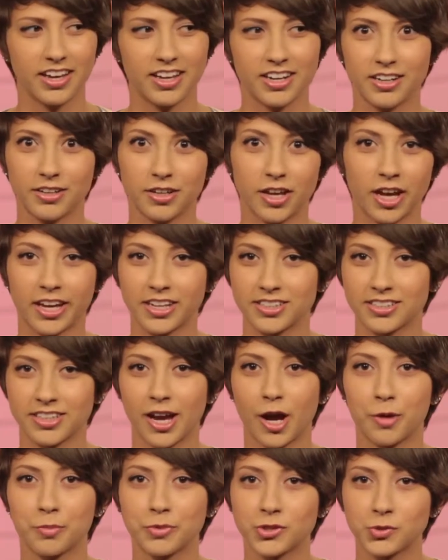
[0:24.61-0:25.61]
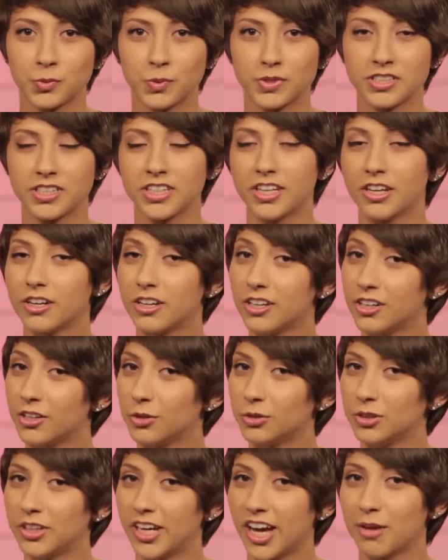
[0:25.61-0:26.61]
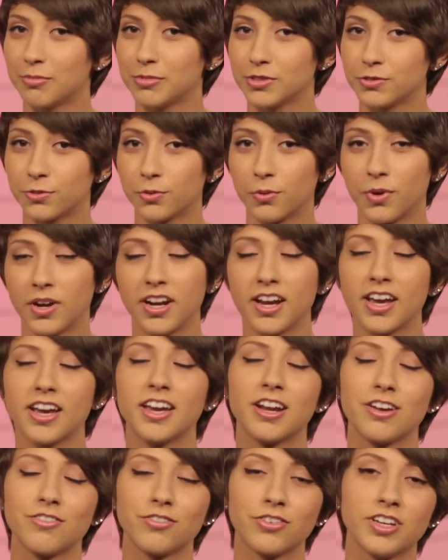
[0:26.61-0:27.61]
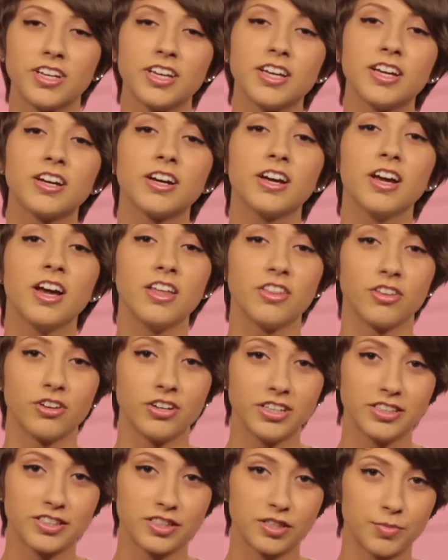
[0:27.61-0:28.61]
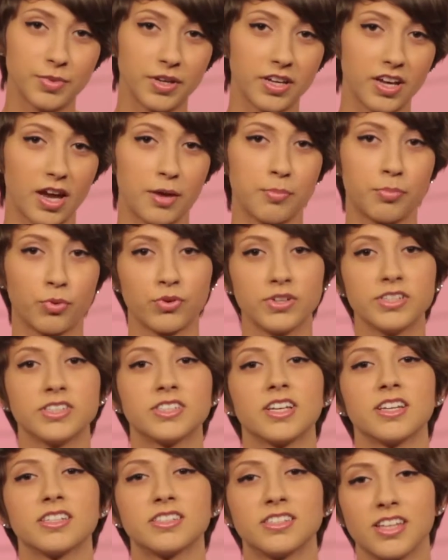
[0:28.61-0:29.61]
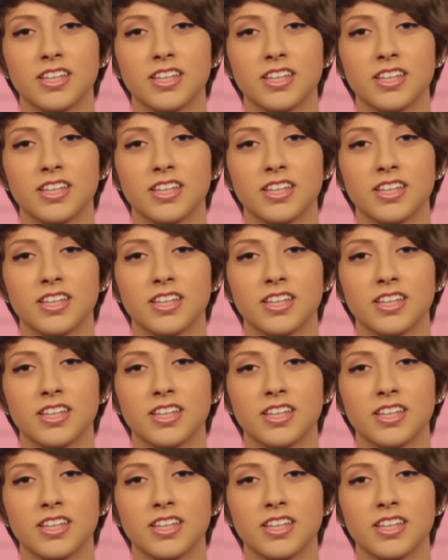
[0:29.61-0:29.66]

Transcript: and I guess it happens once a year and it only happens for one day, and every year there needs to be a princess